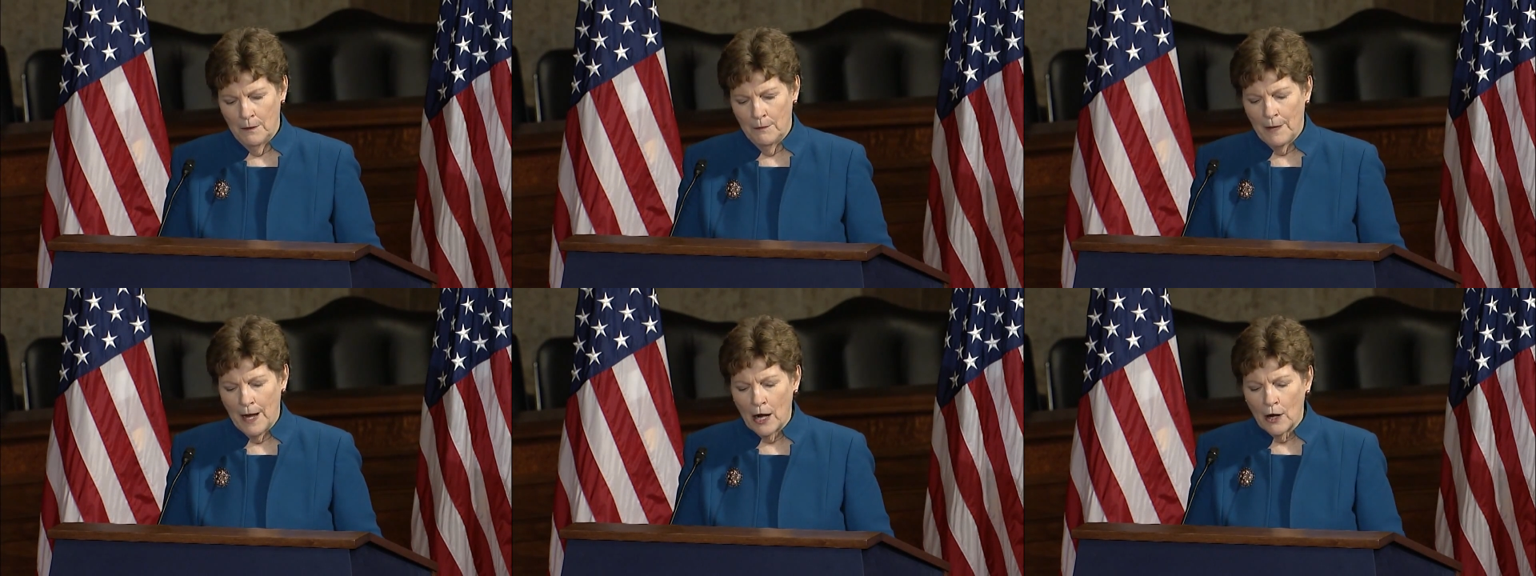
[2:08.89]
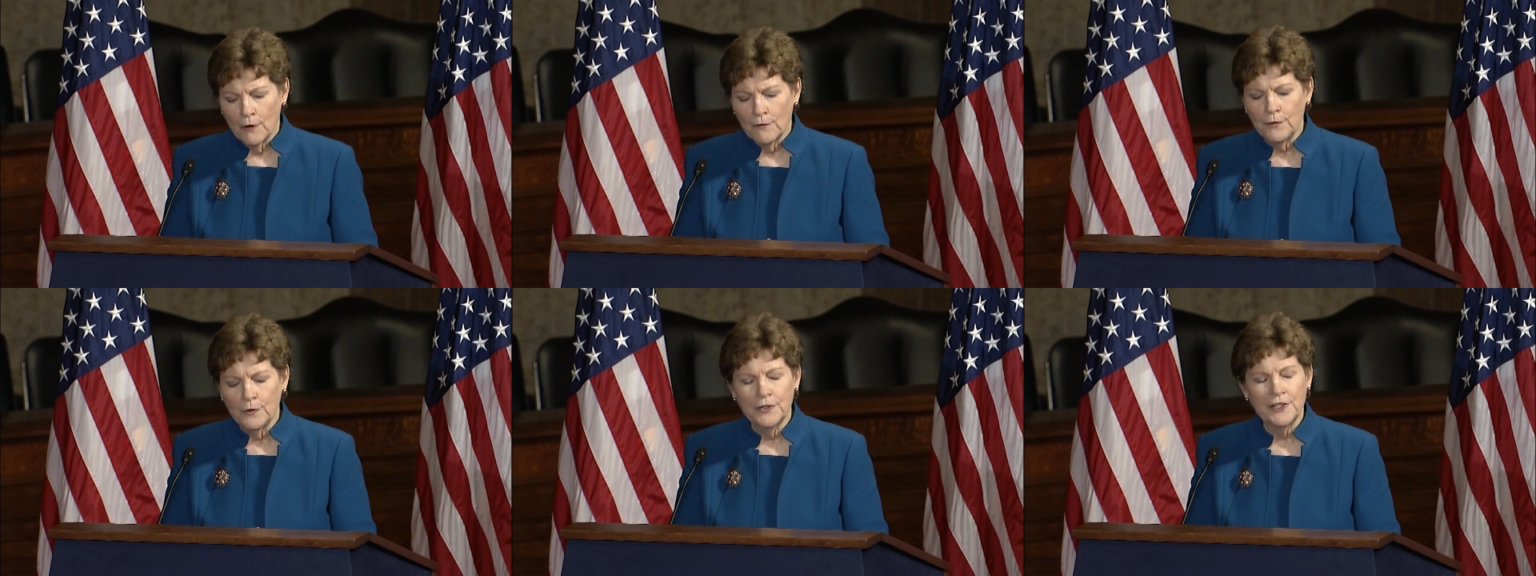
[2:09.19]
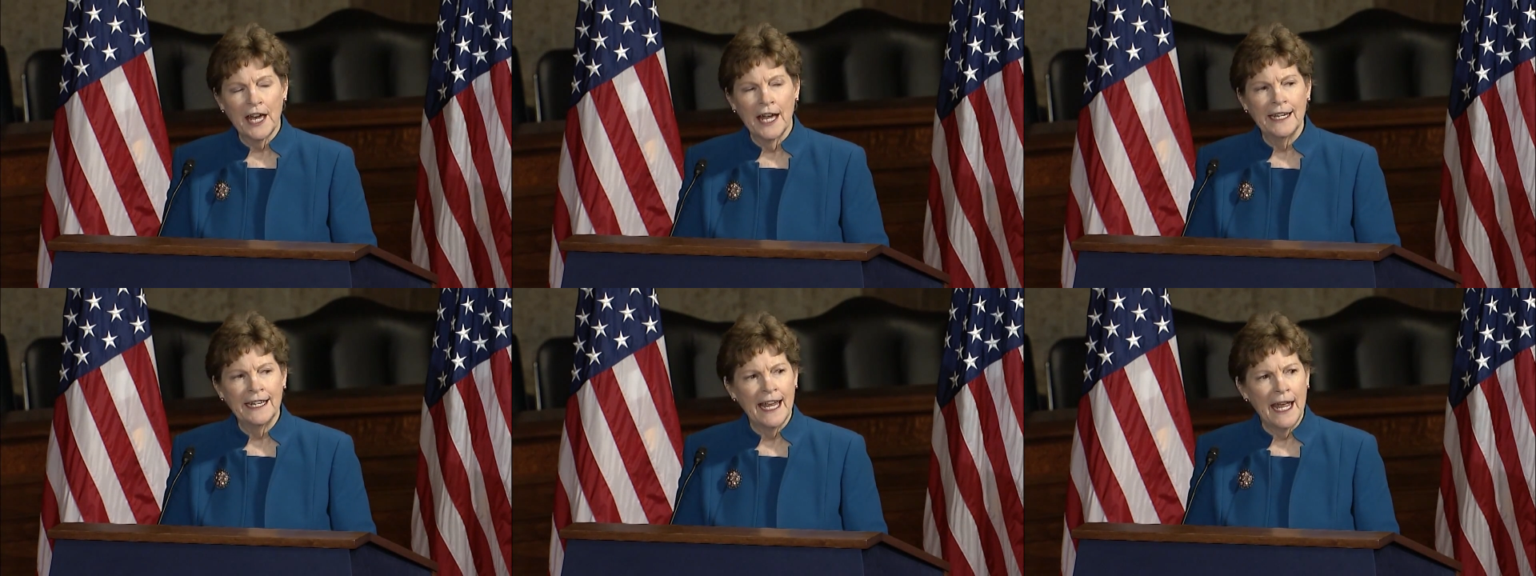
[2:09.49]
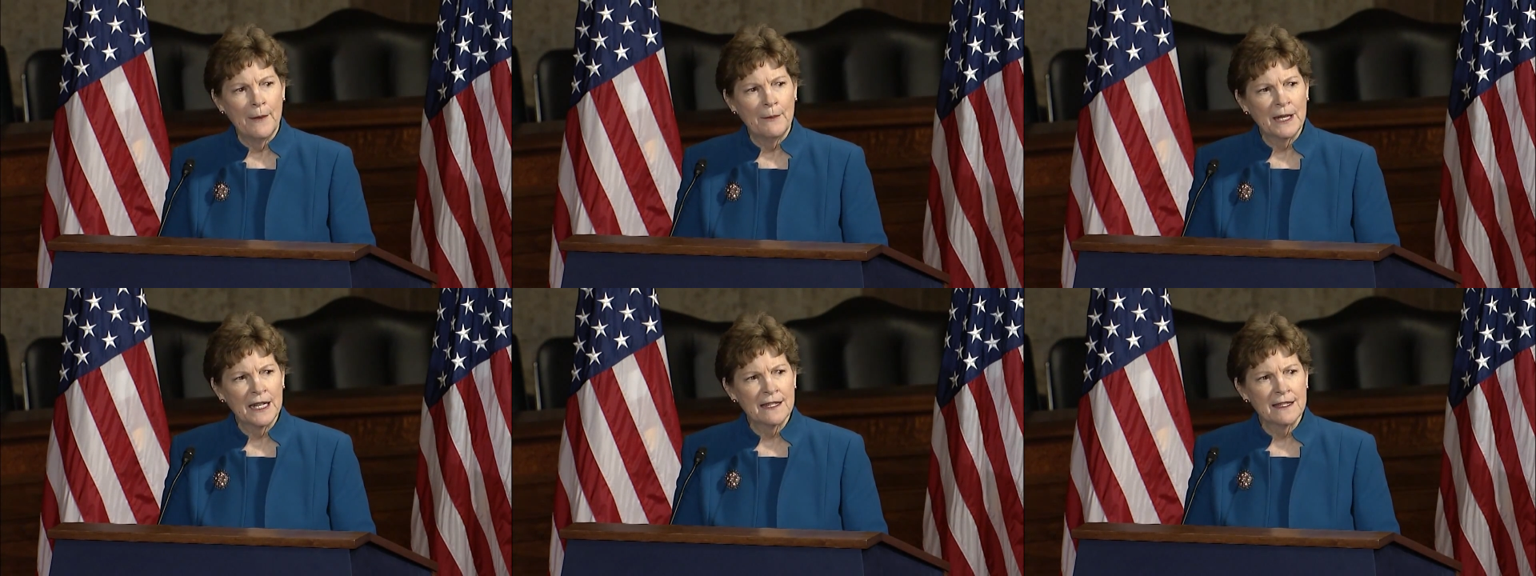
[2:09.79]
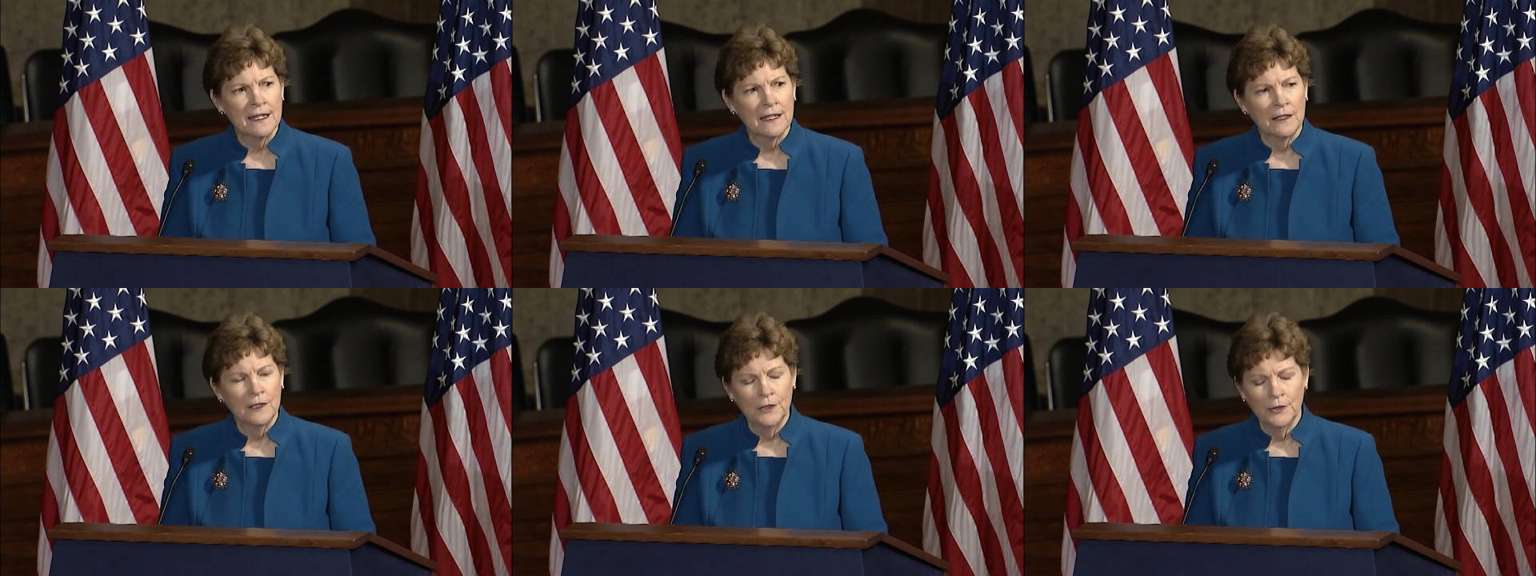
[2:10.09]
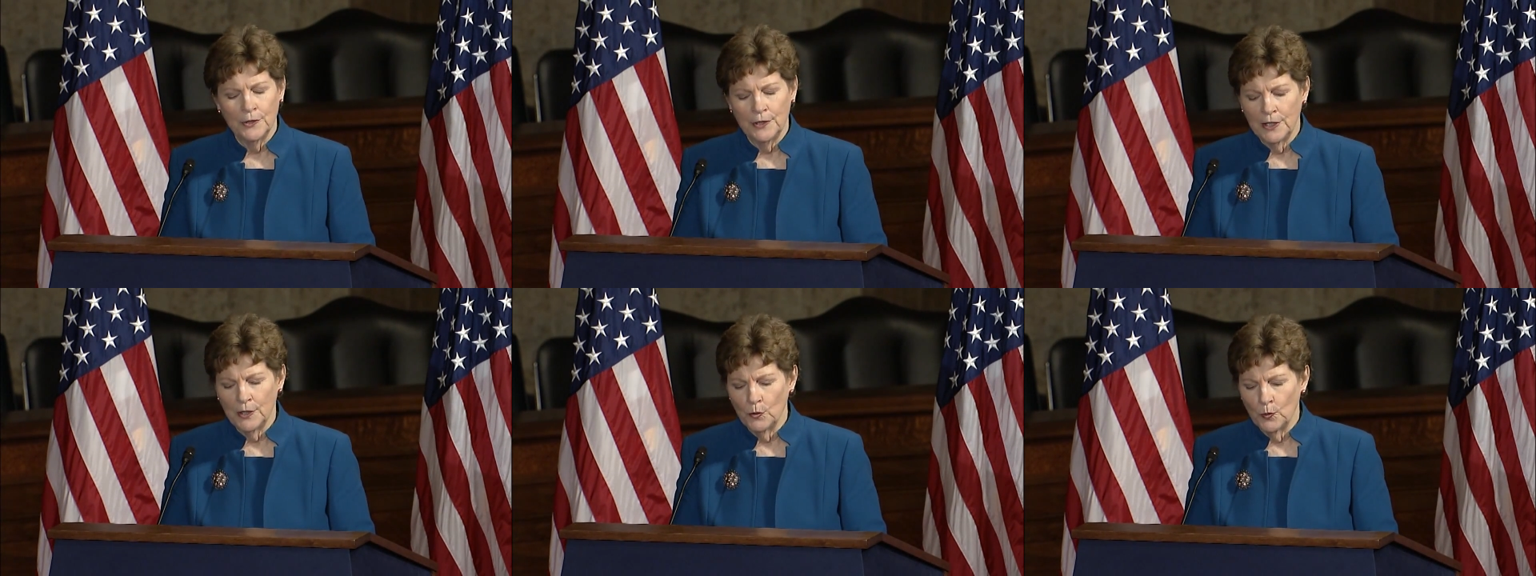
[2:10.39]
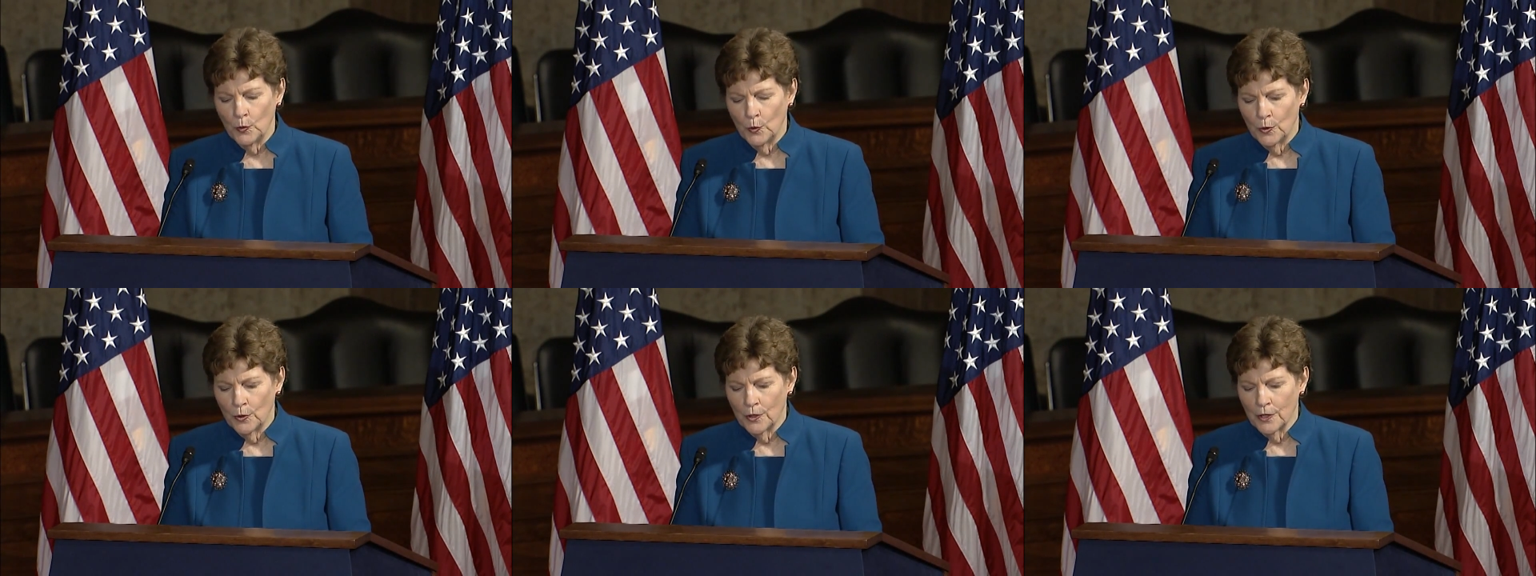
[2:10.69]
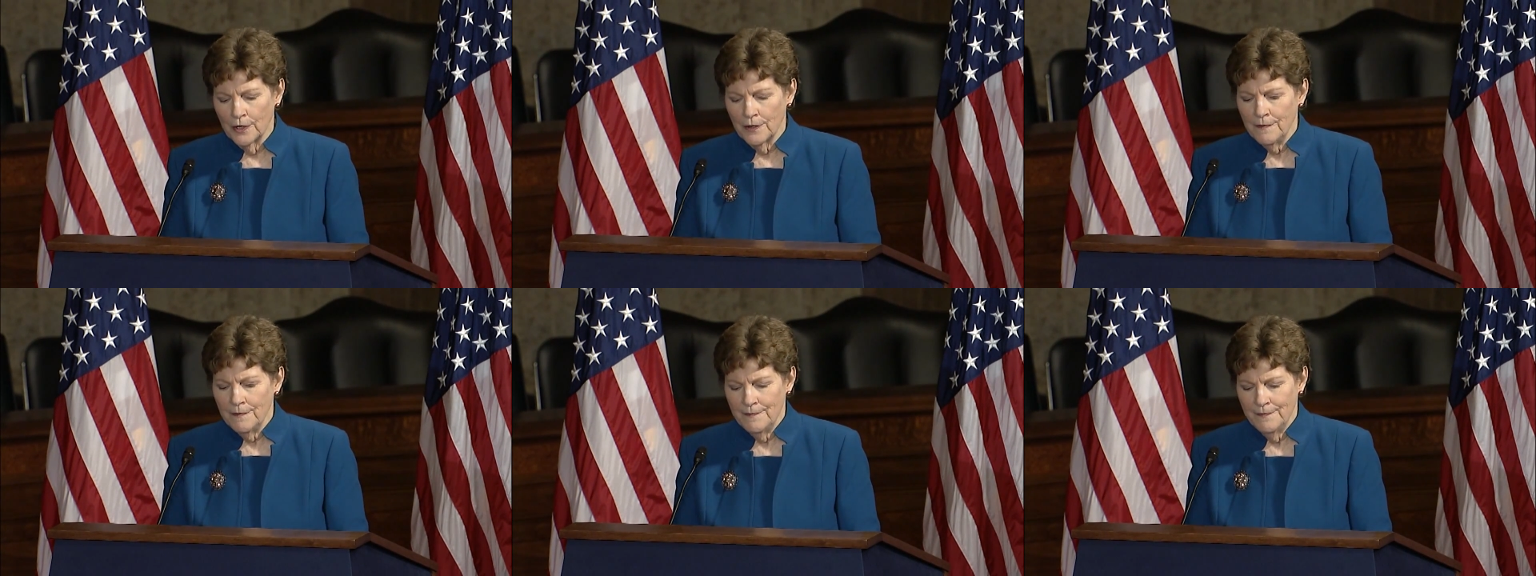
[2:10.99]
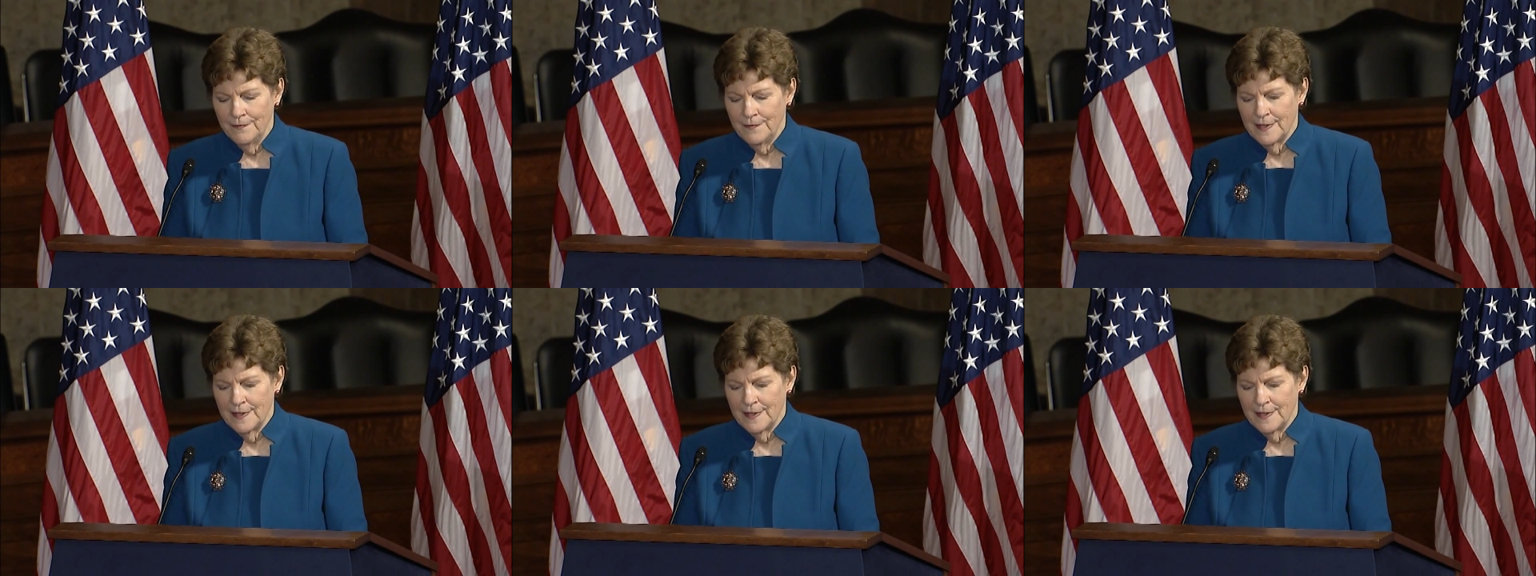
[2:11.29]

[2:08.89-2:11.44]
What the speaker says: Powerful dynamics, including war,